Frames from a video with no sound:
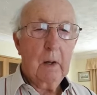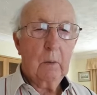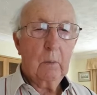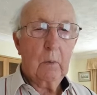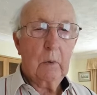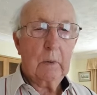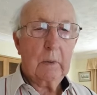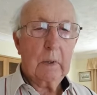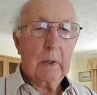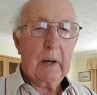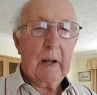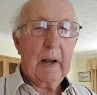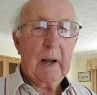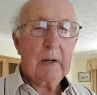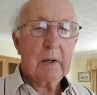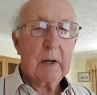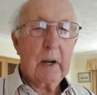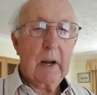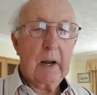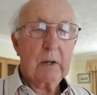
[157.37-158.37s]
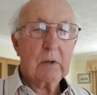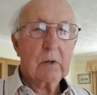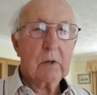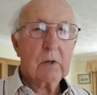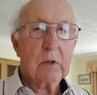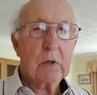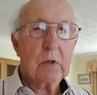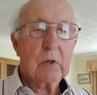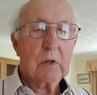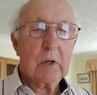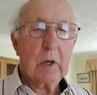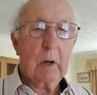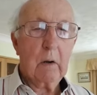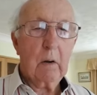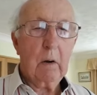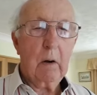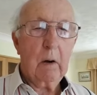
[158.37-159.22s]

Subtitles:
with glad and sincere